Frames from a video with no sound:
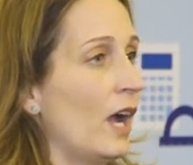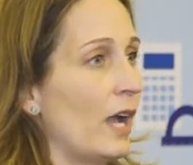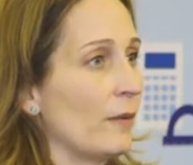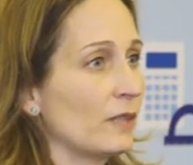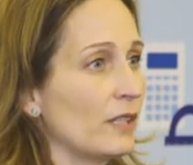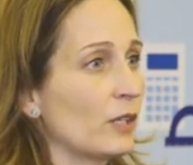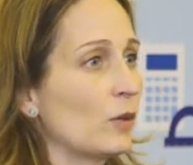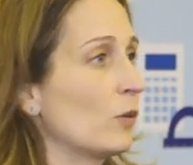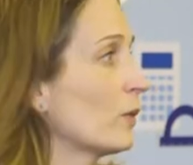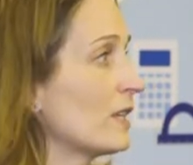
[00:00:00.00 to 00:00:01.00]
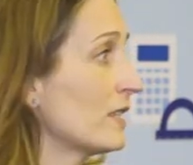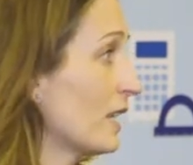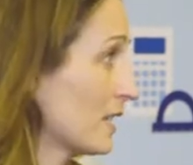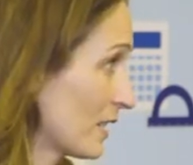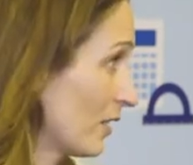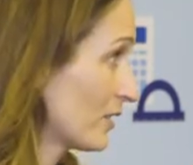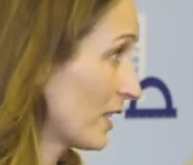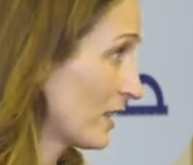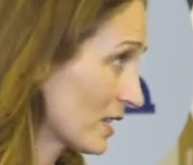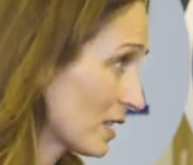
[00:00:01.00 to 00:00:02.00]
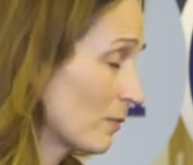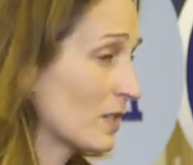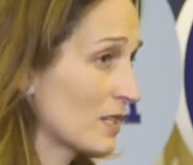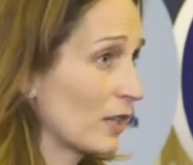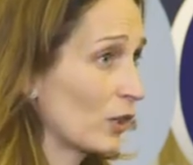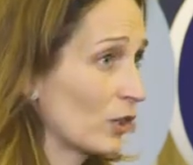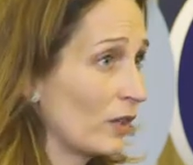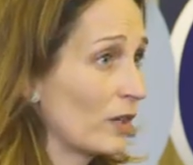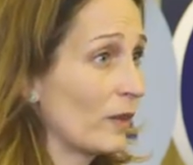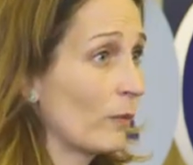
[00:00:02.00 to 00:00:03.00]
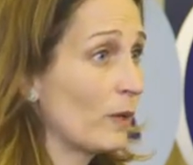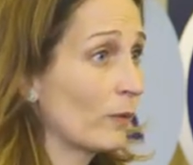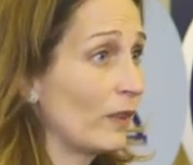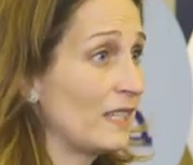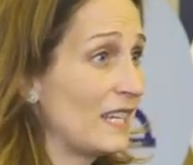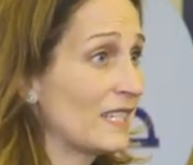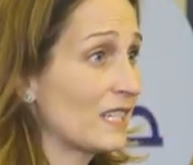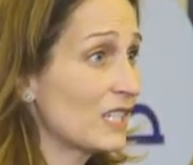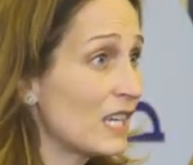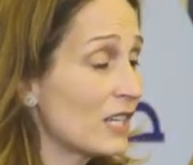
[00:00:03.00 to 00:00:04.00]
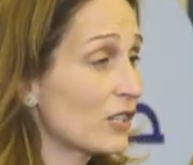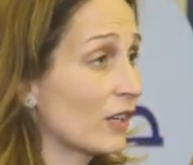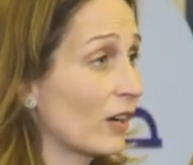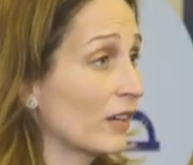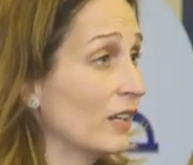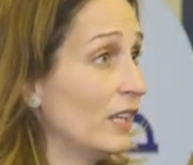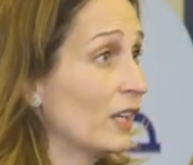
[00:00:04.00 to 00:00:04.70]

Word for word: Um, clinical reasoning skills, I think someone said earlier, that we really need to teach in our